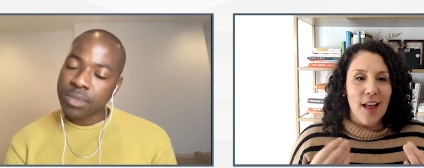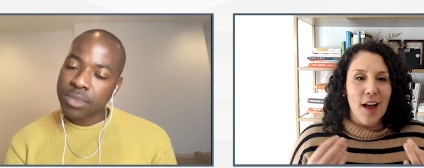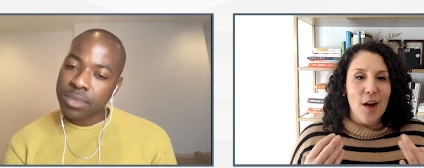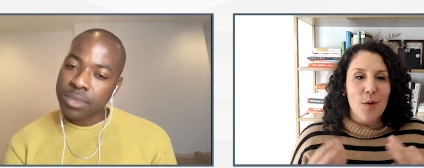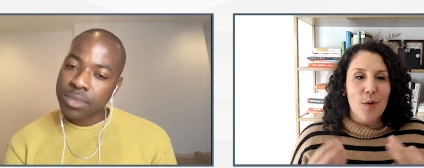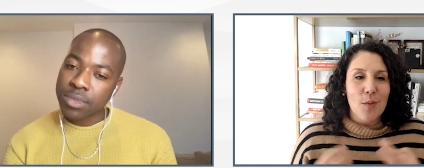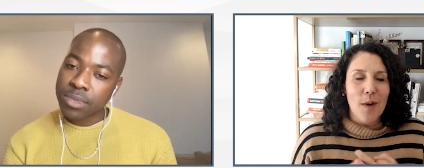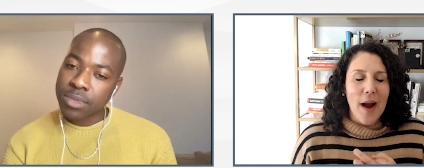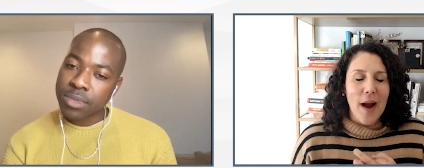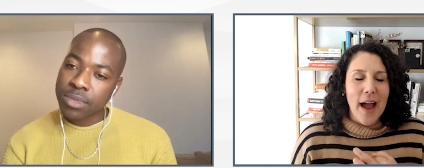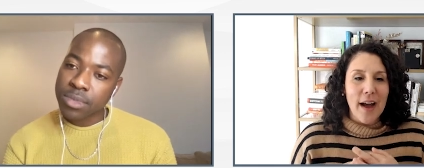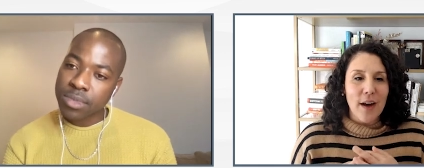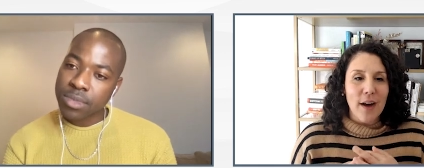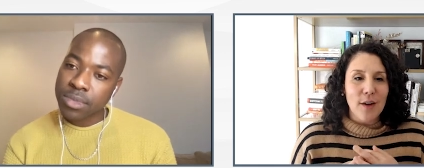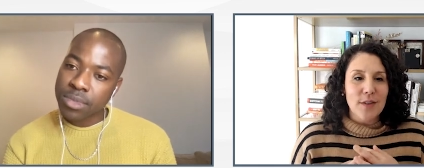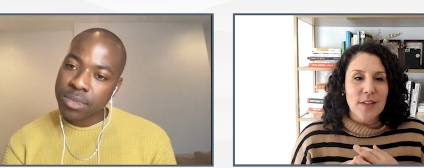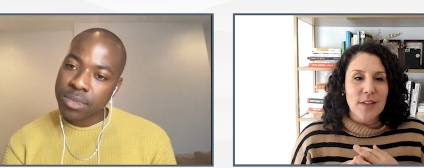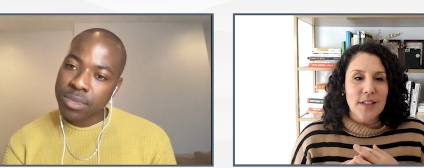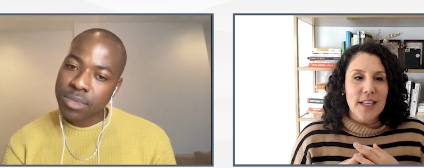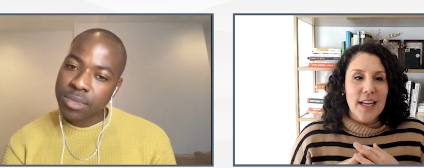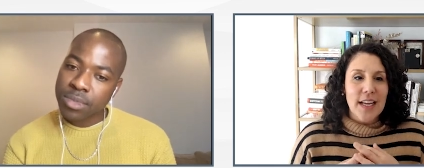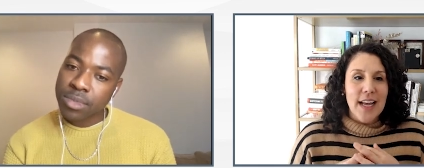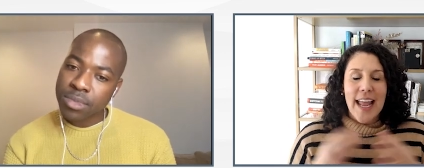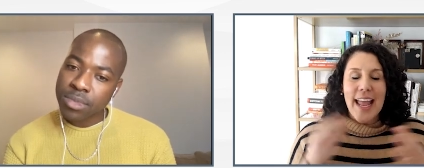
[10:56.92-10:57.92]

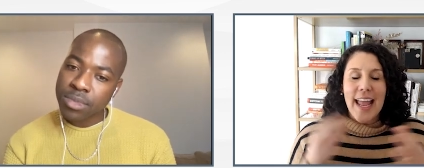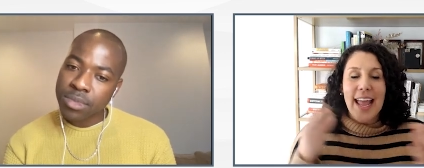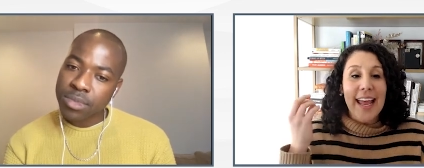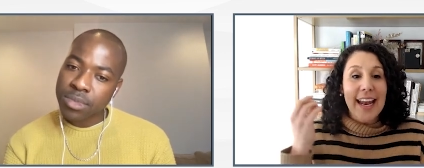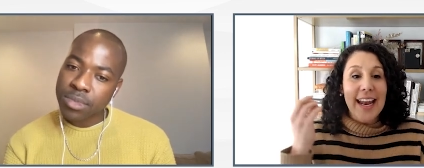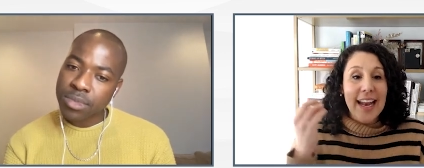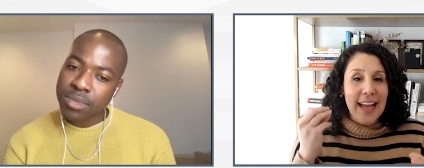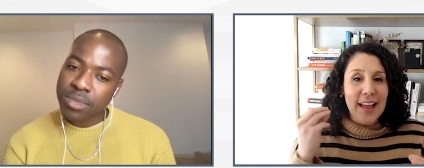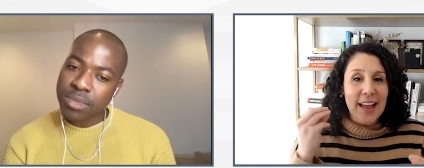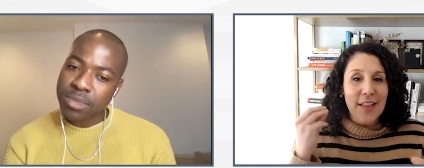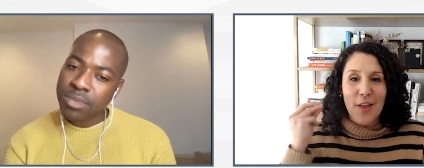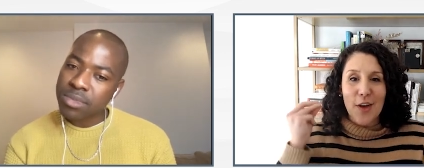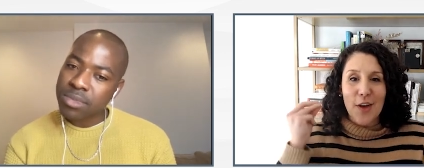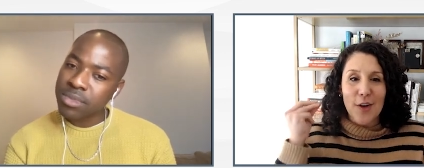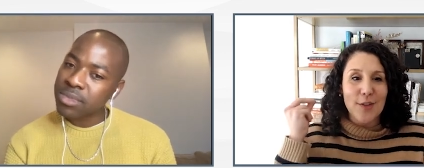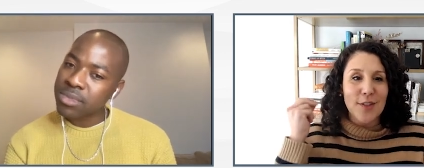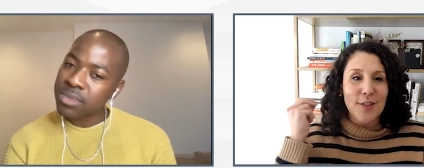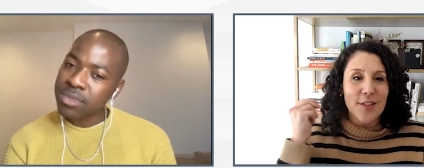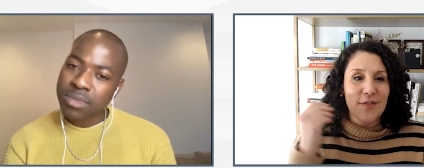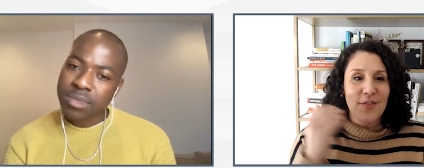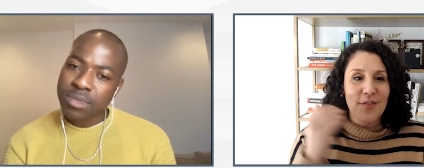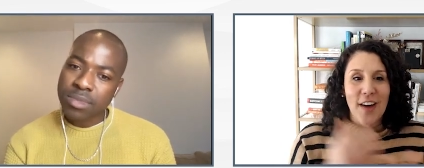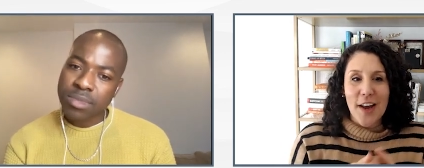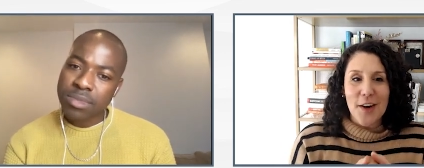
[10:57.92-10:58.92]
Speaker 1: around hitting
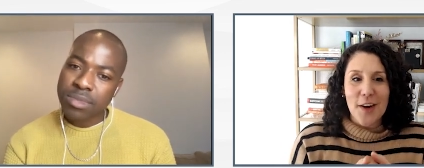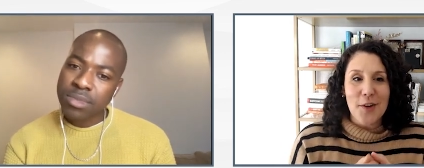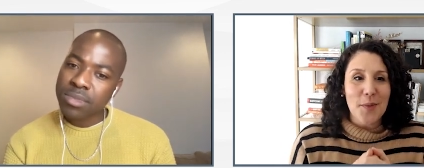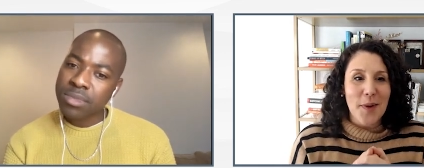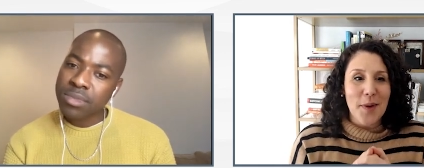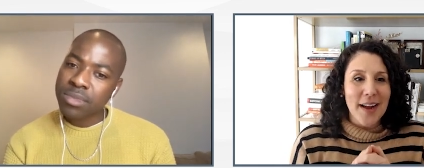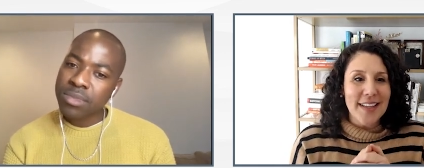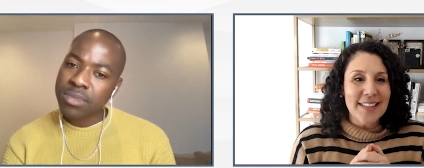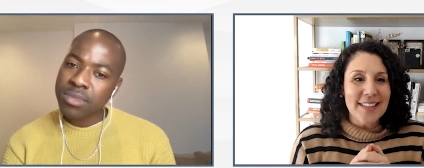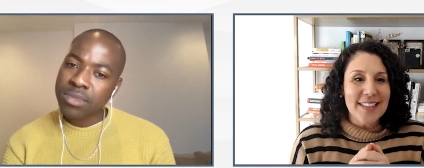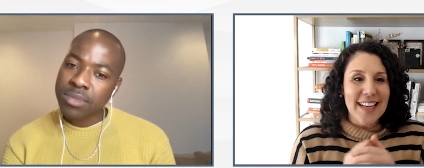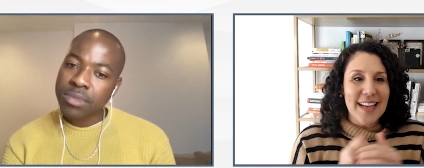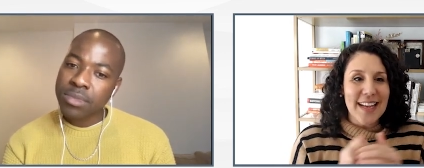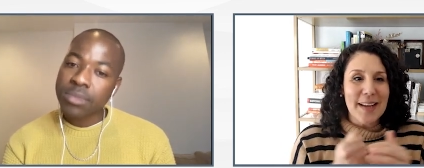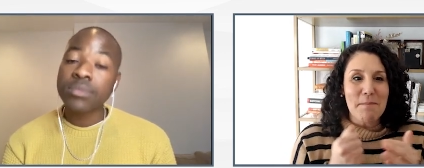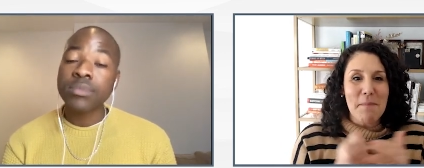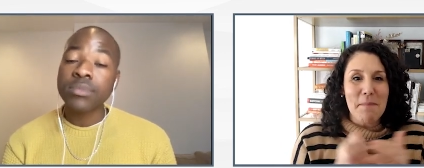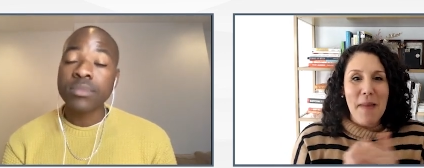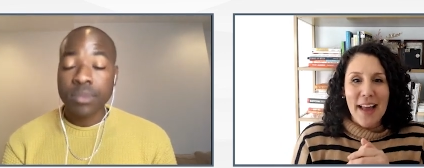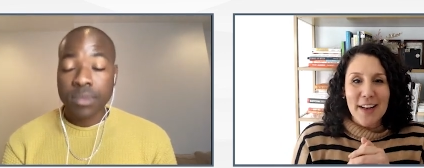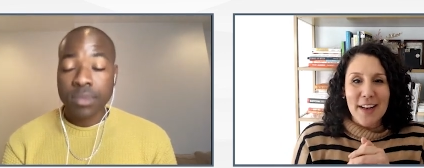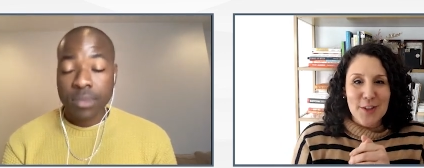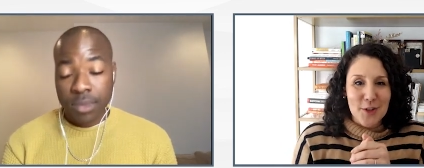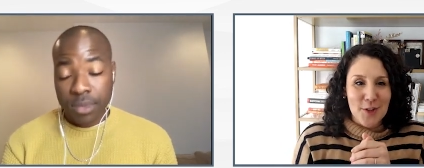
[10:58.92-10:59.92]
those fundraising
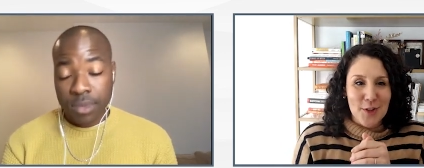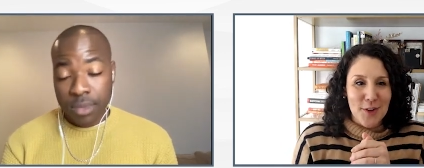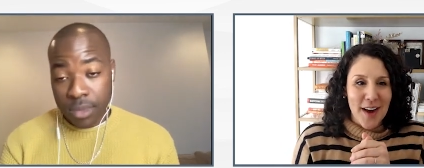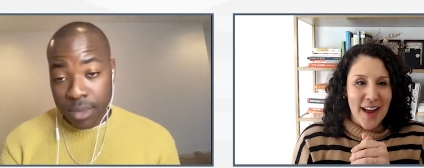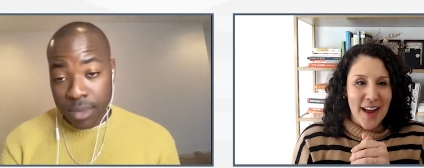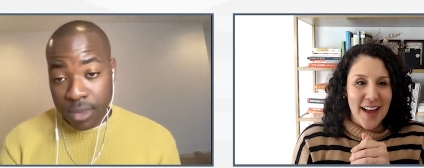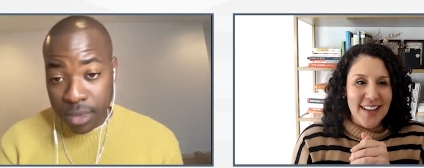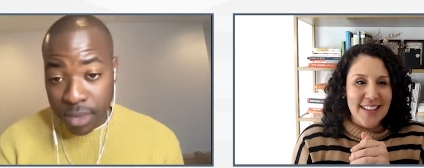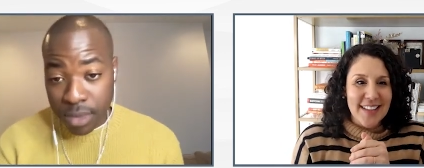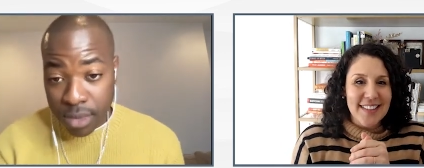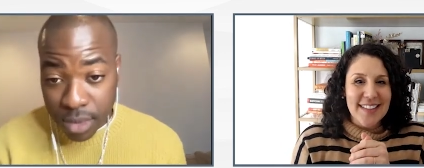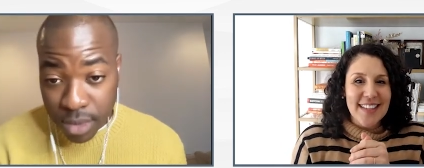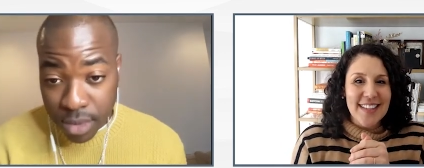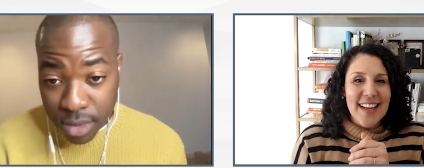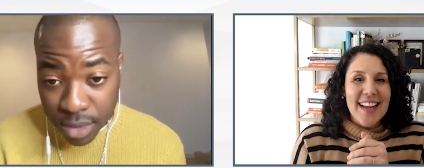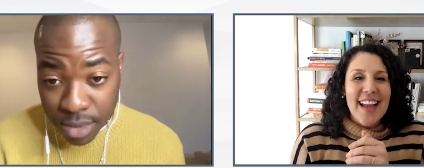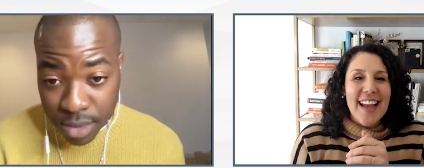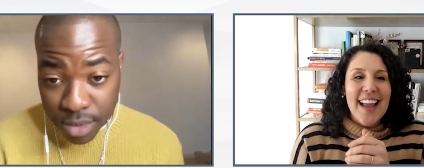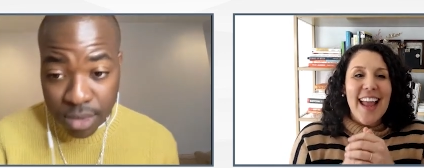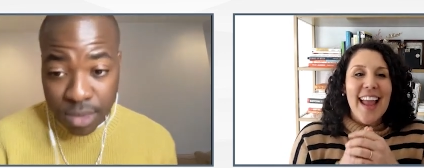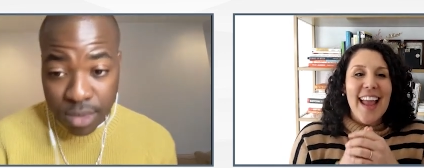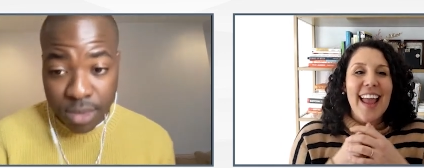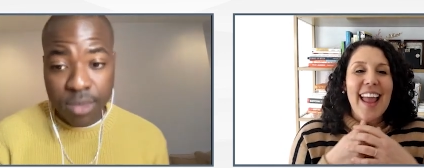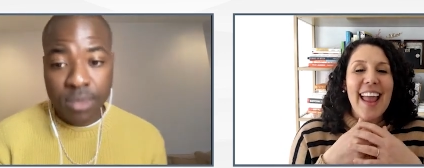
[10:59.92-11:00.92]
metrics?
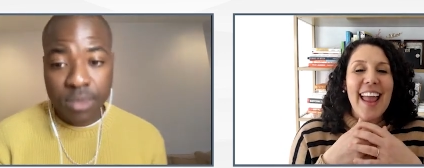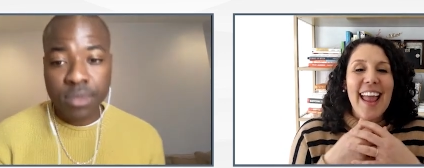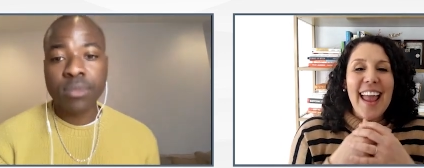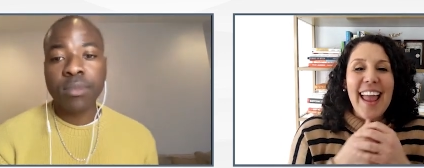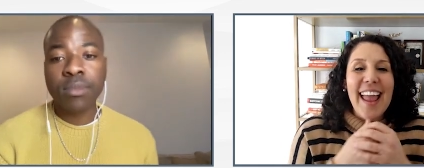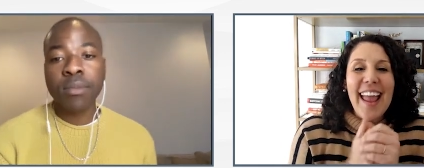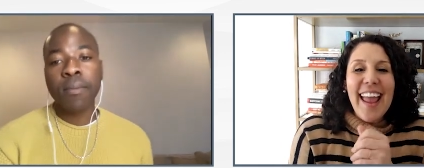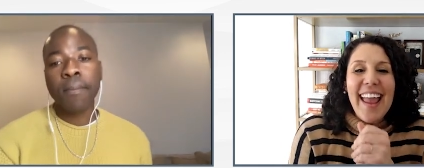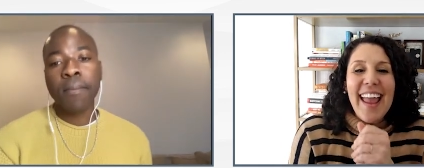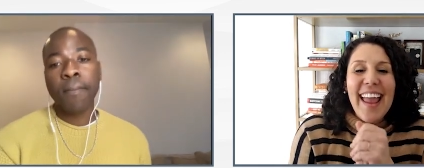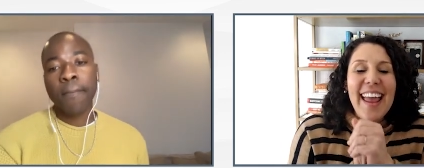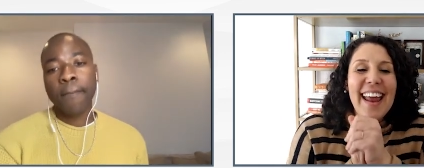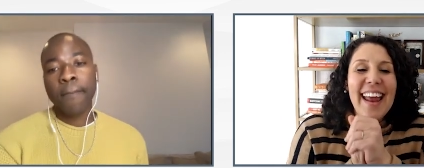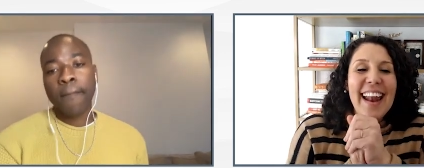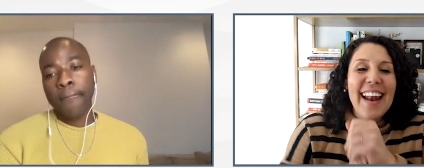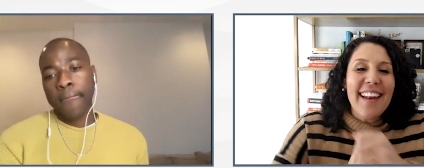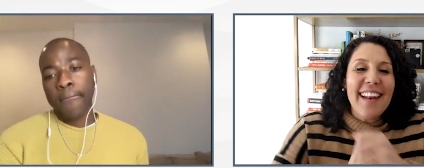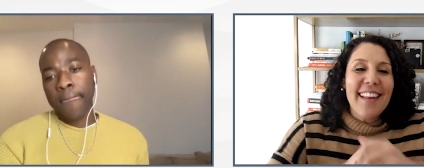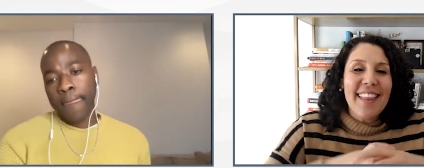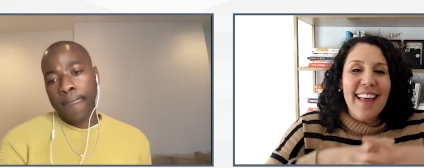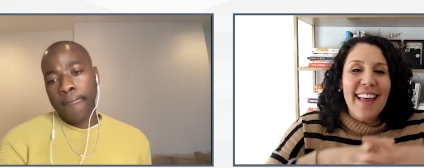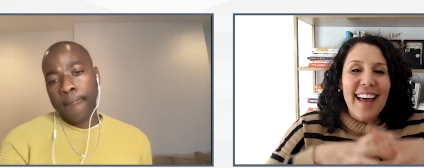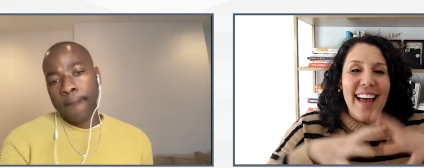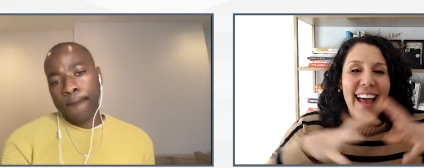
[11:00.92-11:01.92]
Mm. In the